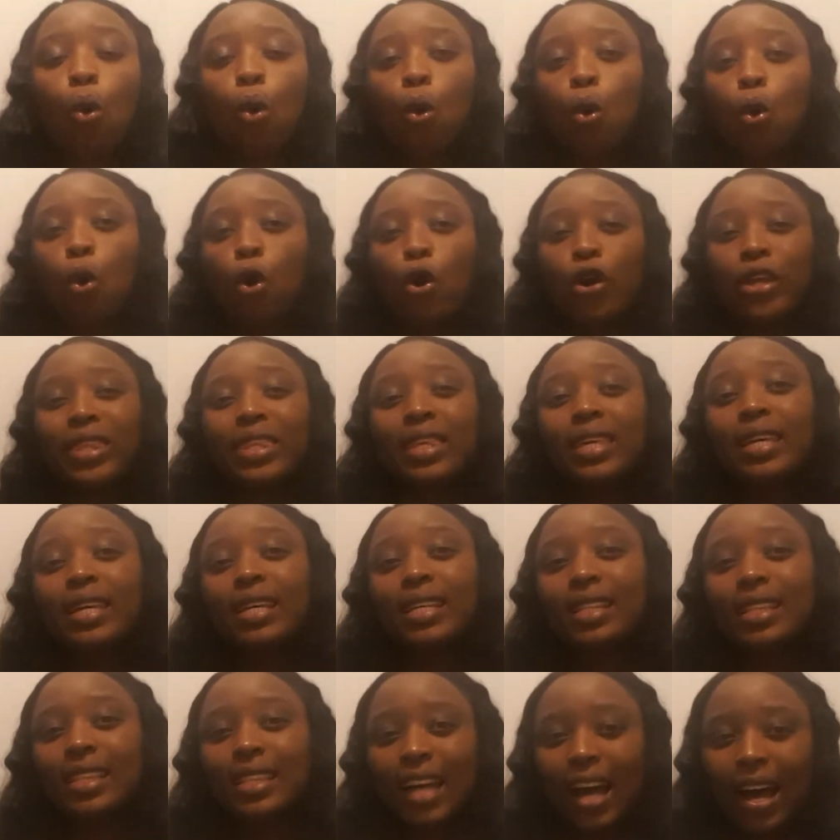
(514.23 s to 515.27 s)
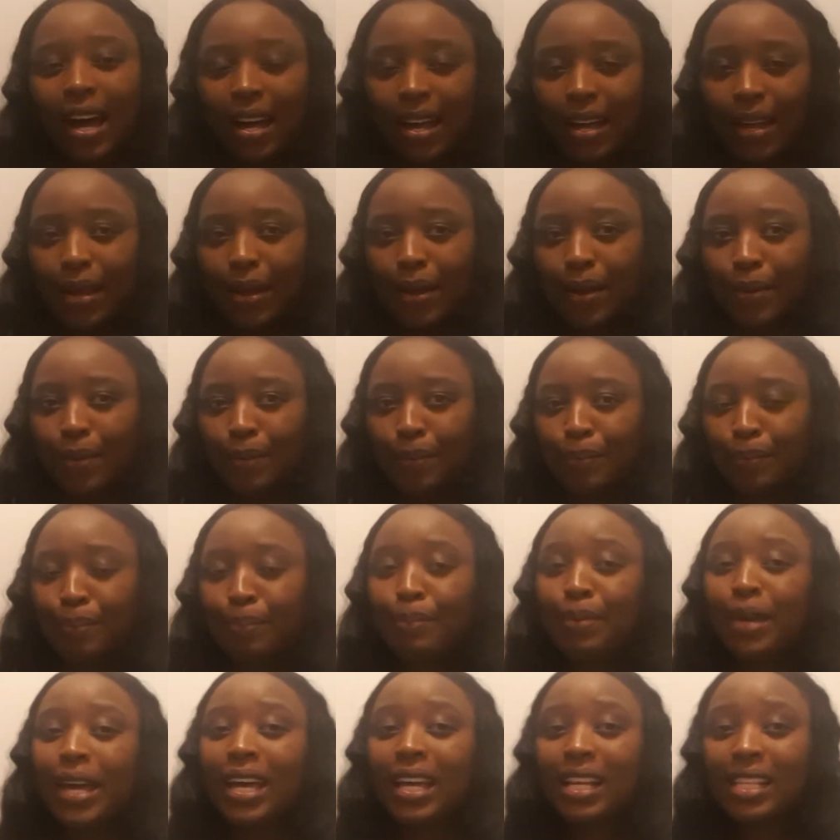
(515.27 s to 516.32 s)
Kũnyita
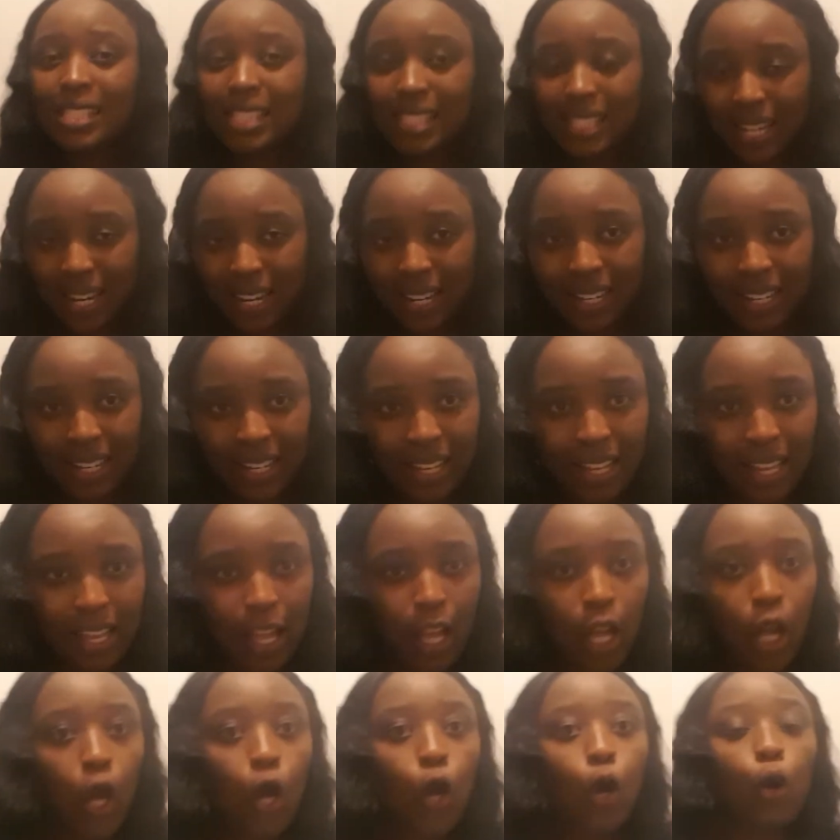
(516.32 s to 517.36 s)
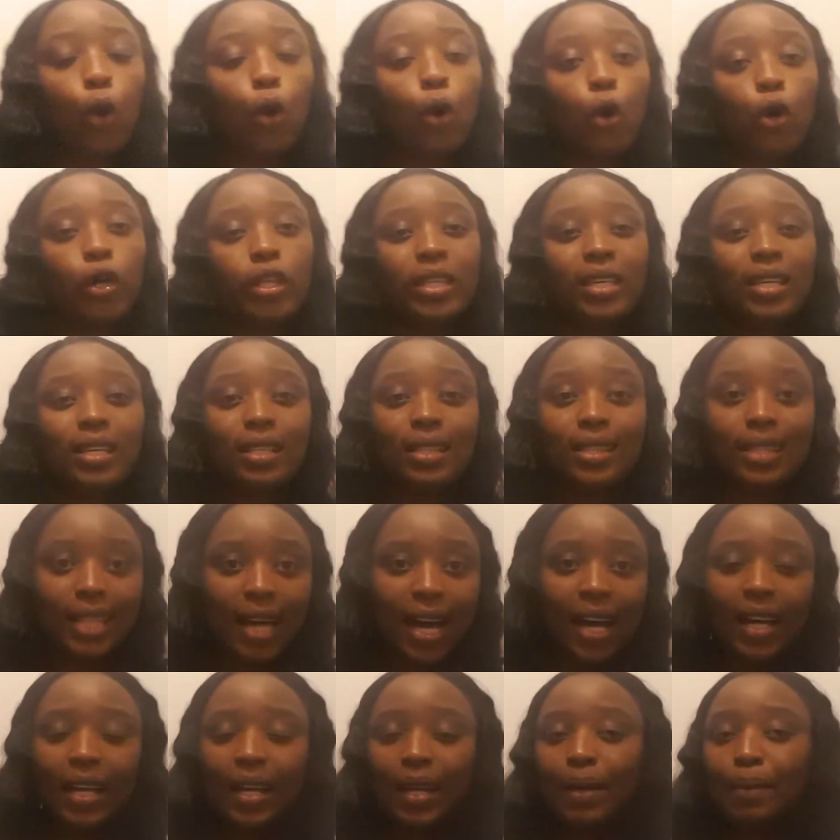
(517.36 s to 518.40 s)
mbeca.
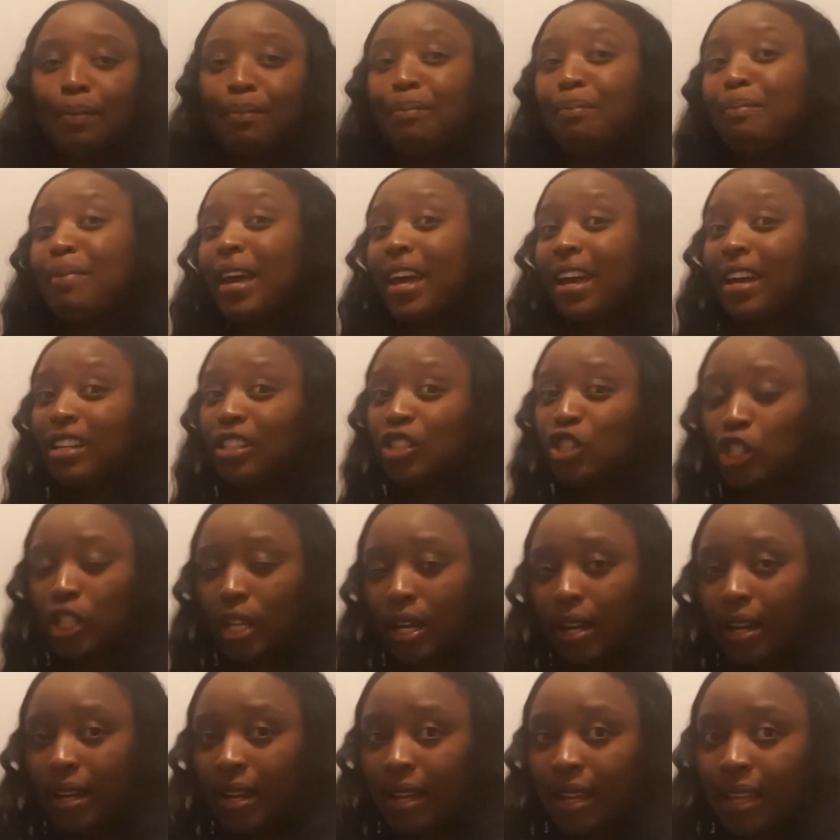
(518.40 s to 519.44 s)
Kũnyita mbeca.